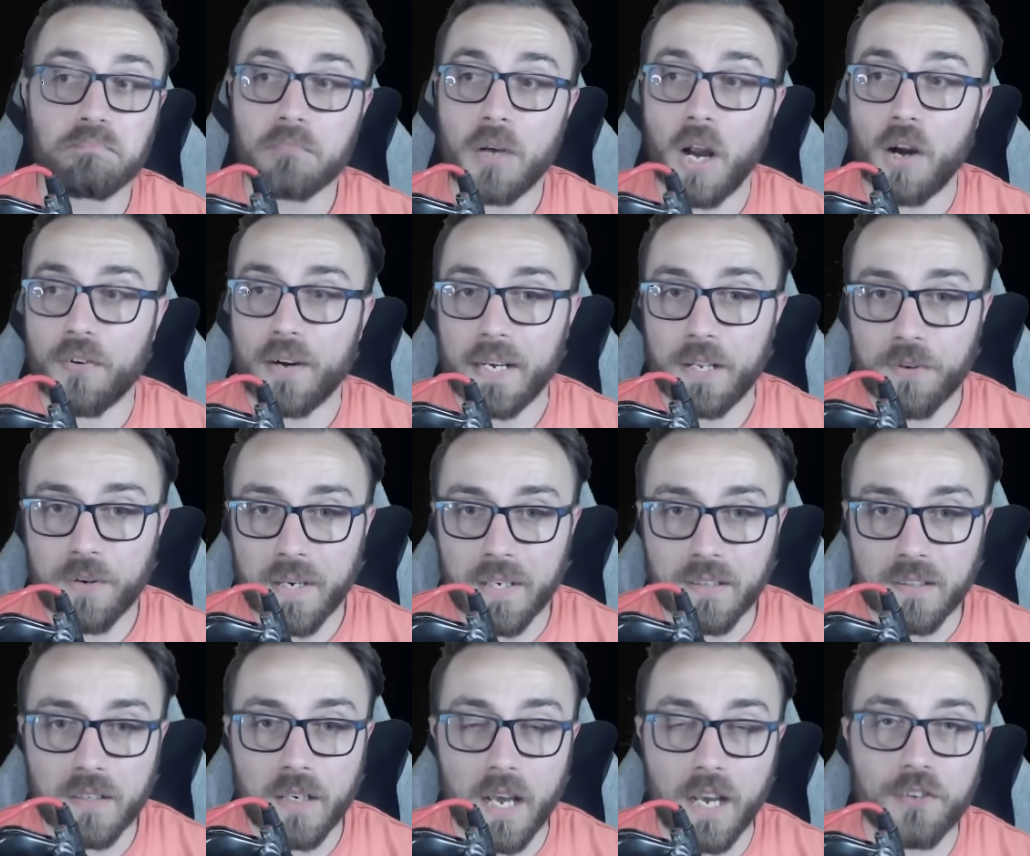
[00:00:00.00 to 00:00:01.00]
Alrighty, great.
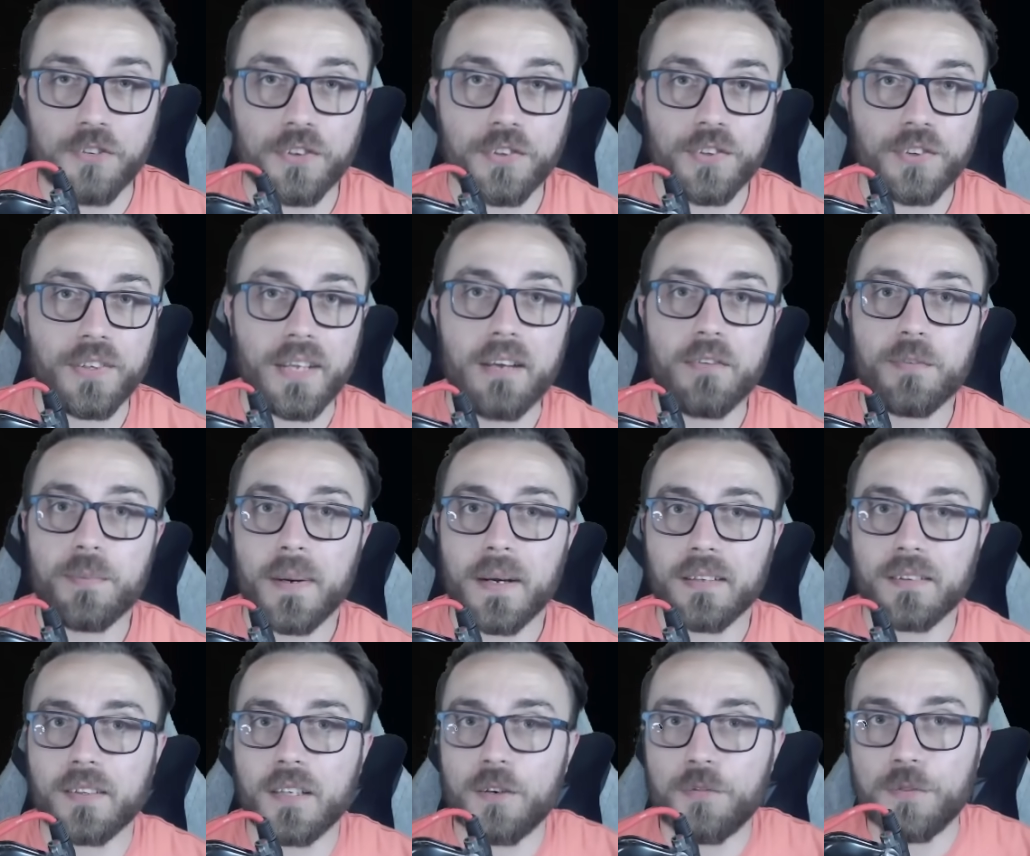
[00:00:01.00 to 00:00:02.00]
I just saved
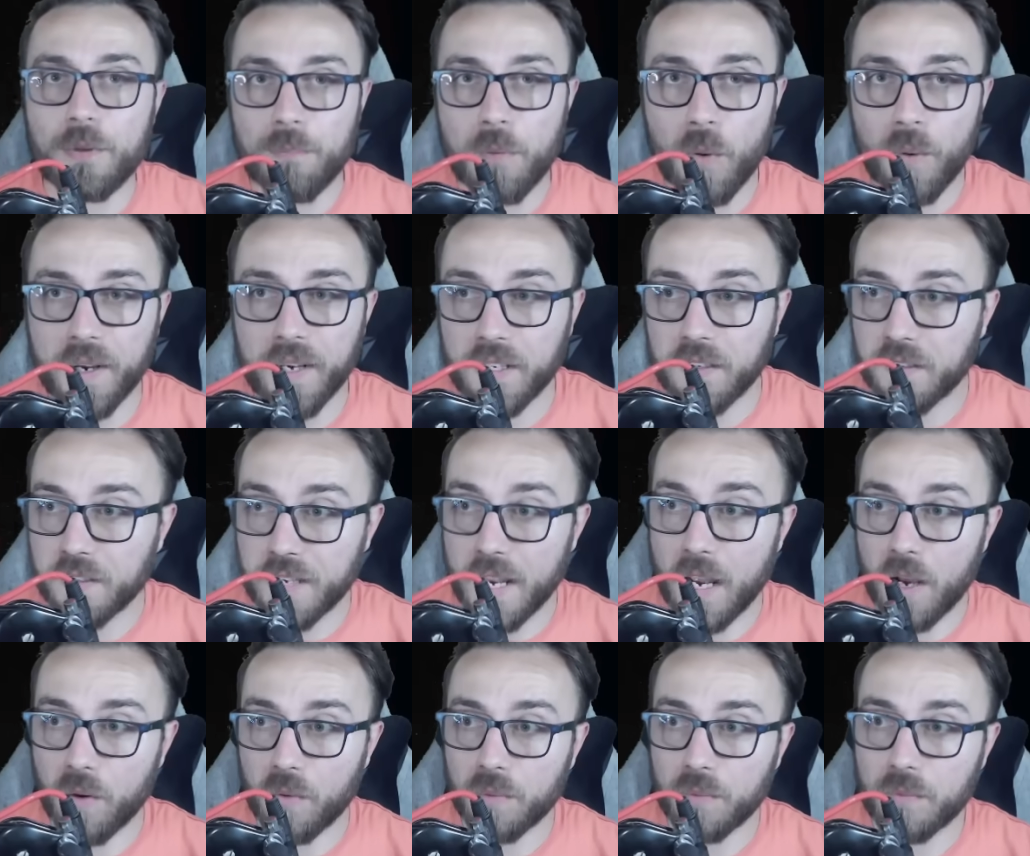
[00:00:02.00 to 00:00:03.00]
myself a point.
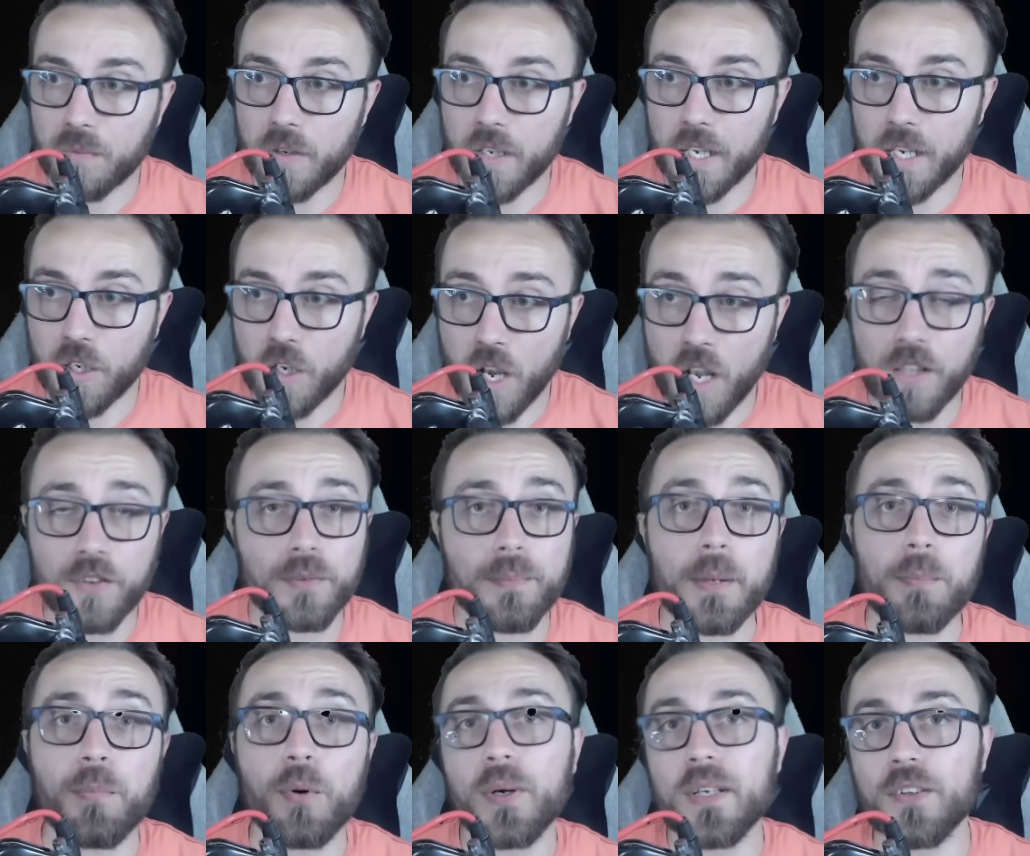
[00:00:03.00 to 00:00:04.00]
Now, it cost me
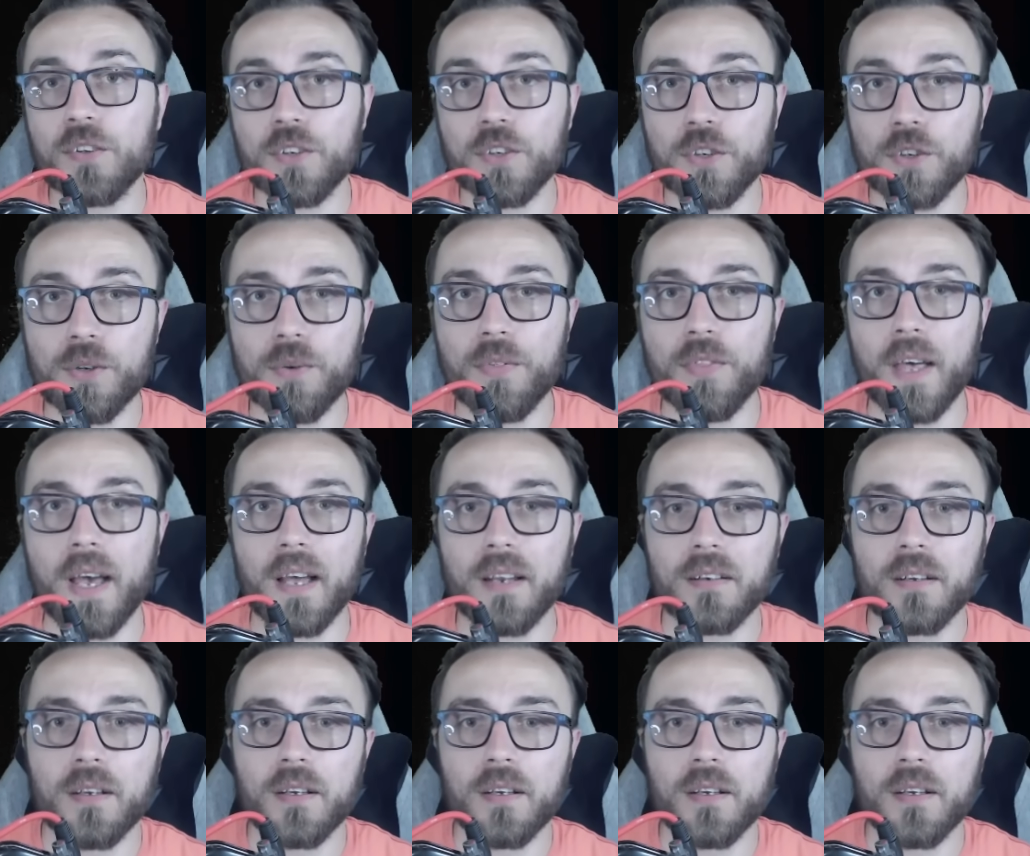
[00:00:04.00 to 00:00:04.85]
points to do that,